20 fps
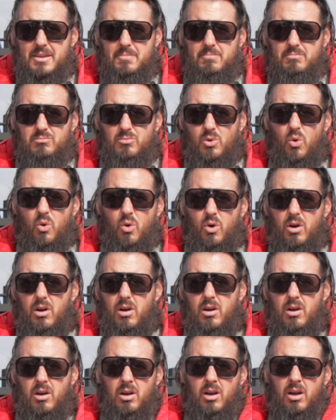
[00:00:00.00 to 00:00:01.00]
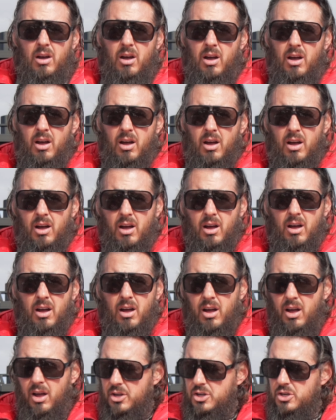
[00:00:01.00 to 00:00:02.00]
more
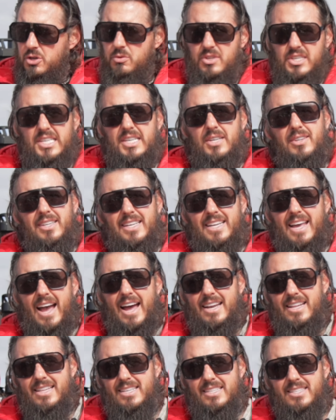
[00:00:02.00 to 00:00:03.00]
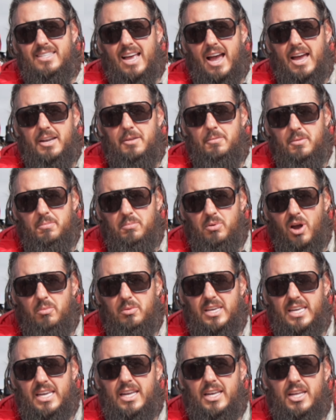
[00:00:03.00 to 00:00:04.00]
utility out of this item than
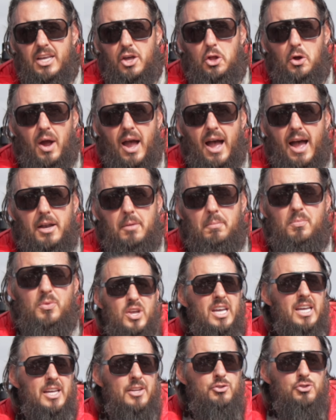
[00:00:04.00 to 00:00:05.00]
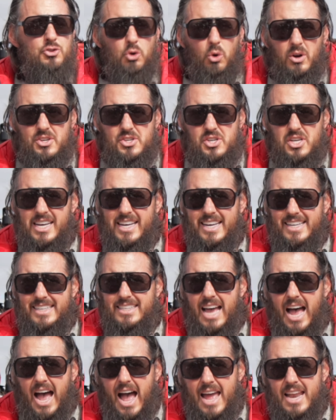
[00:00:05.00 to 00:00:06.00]
probably any other item. In Georgia, it gets
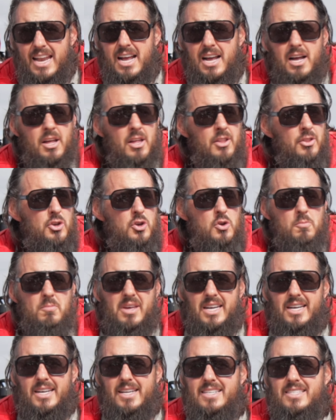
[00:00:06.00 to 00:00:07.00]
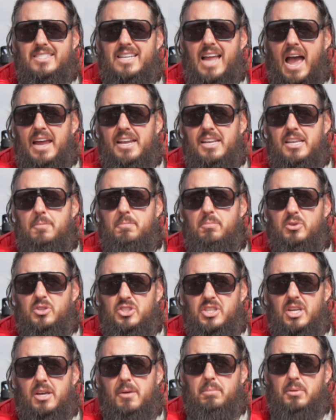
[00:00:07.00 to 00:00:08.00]
hot. The humidity is
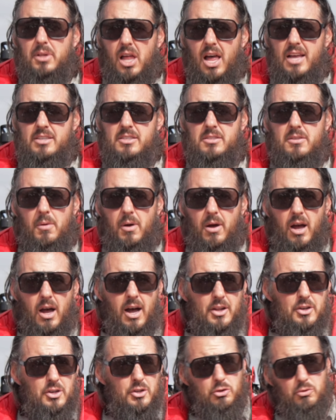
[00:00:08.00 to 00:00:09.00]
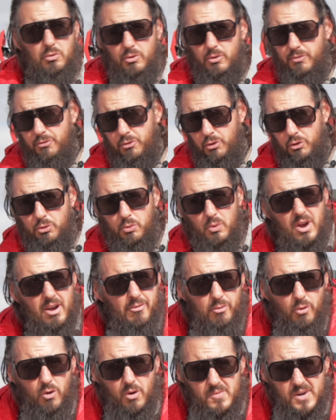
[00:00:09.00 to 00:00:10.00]
90% plus for 3 or
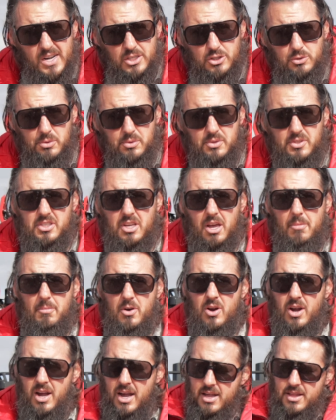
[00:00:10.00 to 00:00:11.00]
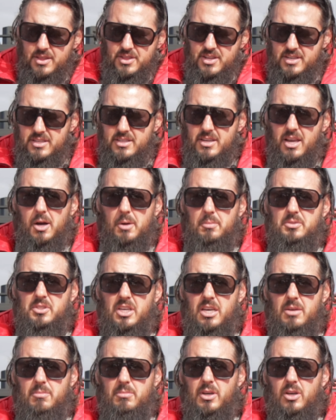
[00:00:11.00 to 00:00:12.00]
4 months through the summer. This helps
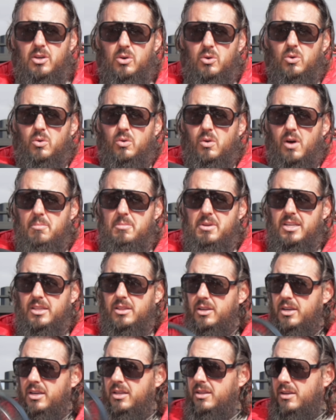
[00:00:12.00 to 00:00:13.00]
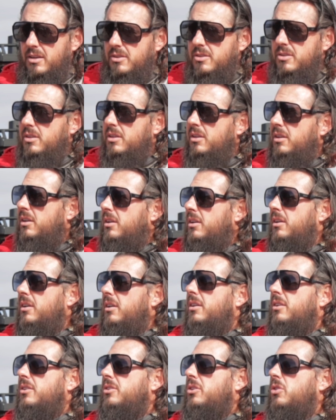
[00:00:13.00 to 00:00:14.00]
keep me cool. I mean, look at this.
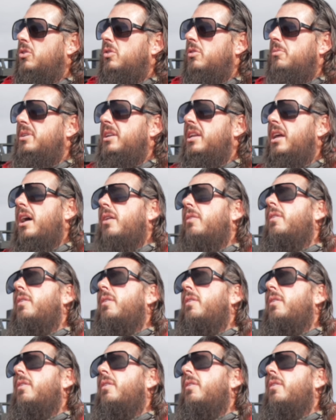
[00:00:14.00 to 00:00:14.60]
It's cooling me down